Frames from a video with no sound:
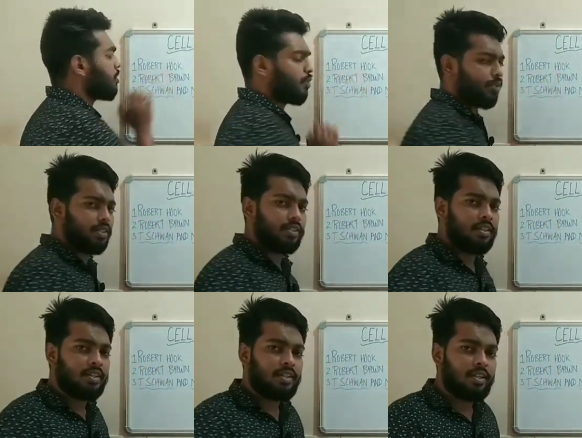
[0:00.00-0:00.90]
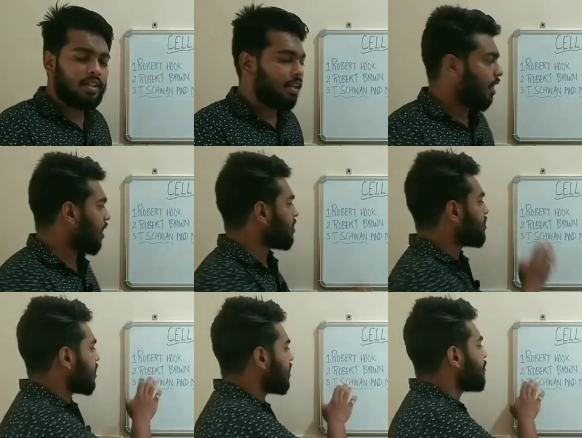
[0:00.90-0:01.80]
Hooke, and the
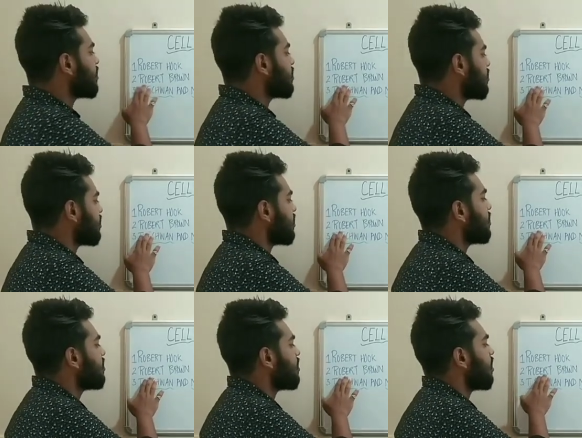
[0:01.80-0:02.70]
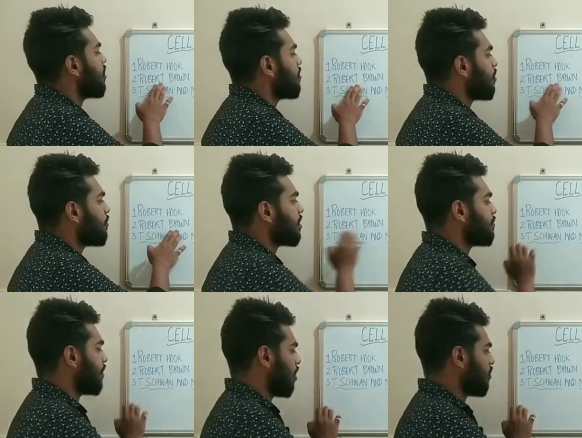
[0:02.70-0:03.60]
second person is
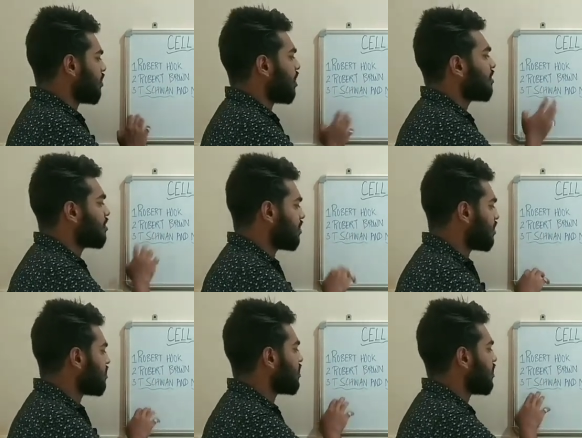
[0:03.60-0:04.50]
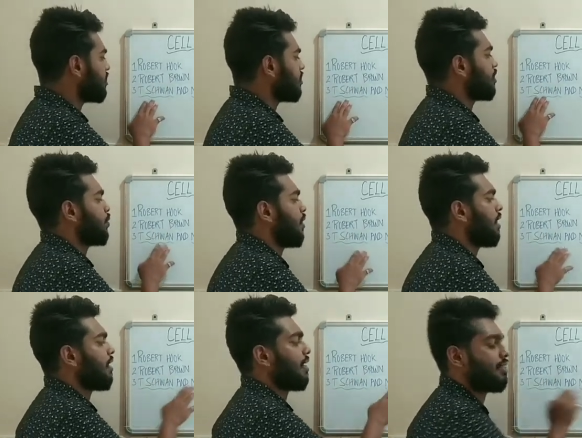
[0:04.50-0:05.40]
Robert Brown, and third is
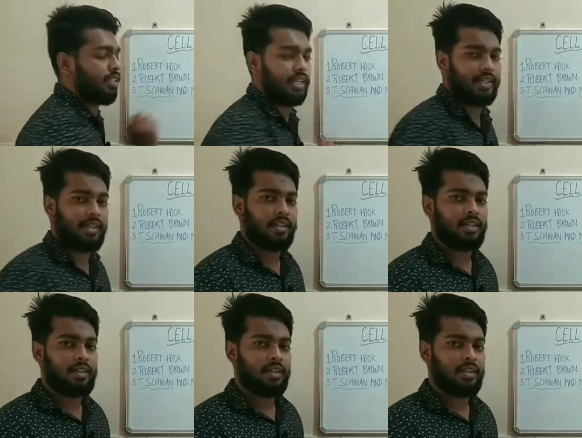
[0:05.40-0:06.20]
Schwann and Schleiden.